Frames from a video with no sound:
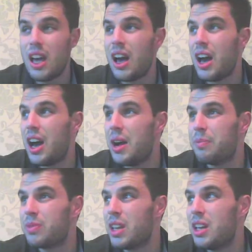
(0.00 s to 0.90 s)

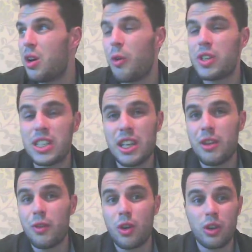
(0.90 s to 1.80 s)
Obviously,
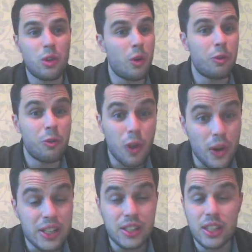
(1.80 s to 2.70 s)
you've got
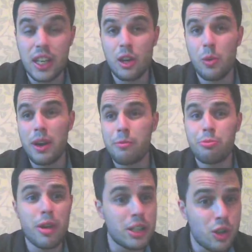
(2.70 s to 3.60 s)
flights to deal with,
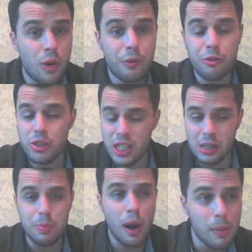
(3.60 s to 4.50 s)
press
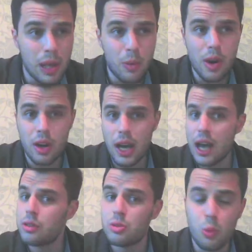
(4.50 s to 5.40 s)
conferences, public
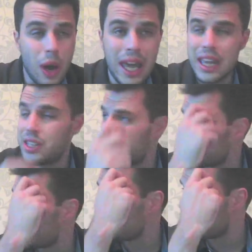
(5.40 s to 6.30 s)
workouts, weigh-ins,
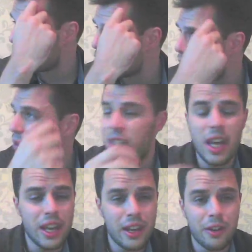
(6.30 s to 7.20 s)
etc. So if you're
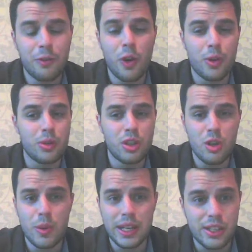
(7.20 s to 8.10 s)
taking a fight on
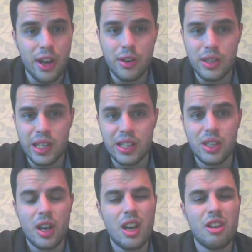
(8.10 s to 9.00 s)
2 weeks'
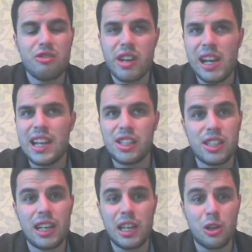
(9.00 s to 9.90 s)
notice,
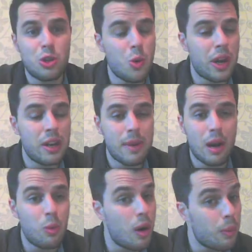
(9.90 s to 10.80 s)
realistically, you're talking
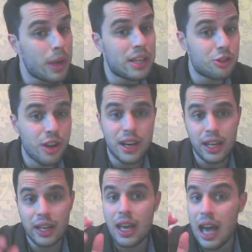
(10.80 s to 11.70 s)
about 1 week's
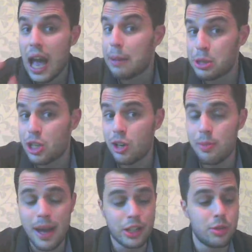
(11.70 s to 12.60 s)
training,
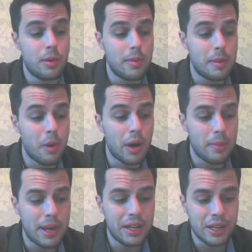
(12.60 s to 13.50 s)
absolute maximum in my
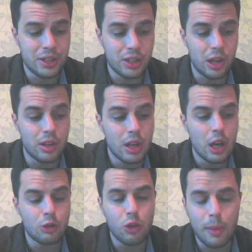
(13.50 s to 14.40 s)
opinion. So
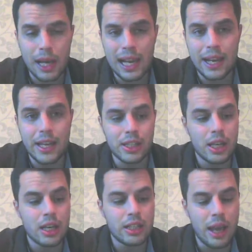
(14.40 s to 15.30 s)
Robert Helenius,
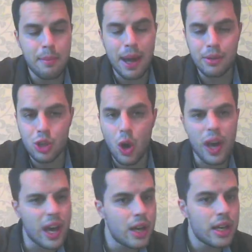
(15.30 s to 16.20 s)
10 pounds
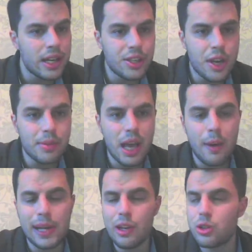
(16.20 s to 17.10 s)
higher. In terms of
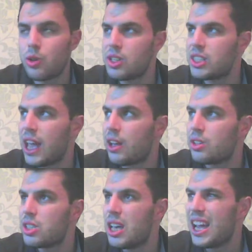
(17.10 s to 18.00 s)
how he looked on the
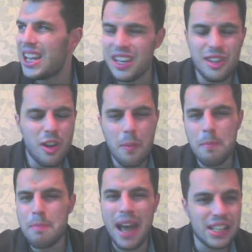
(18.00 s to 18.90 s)
scales, he didn't look
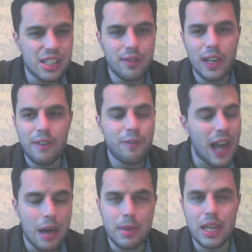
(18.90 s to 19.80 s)
massively
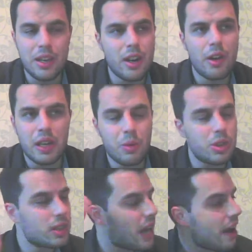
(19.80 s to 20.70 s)
flabby. You know, he
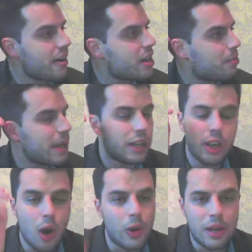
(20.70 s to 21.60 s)
wasn't carrying a big
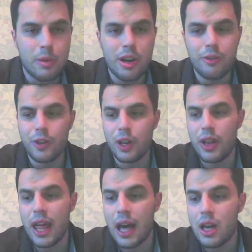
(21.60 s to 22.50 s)
gut on him or anything
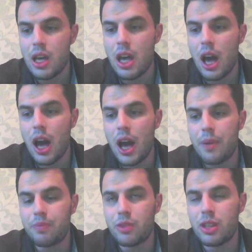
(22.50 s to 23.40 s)
like
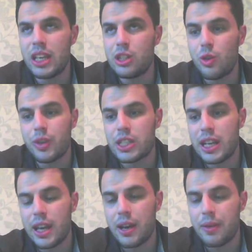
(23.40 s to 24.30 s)
that. He's
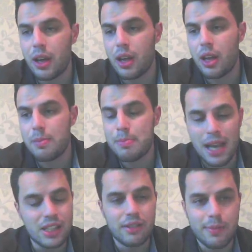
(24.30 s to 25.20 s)
obviously a
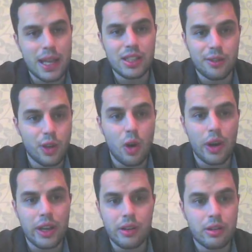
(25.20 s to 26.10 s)
massive, massive
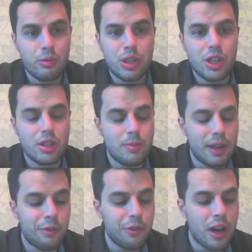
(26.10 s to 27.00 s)
guy, and with such a
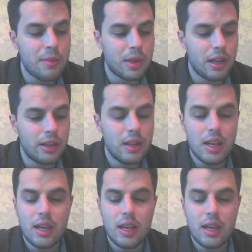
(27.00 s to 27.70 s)
big frame can,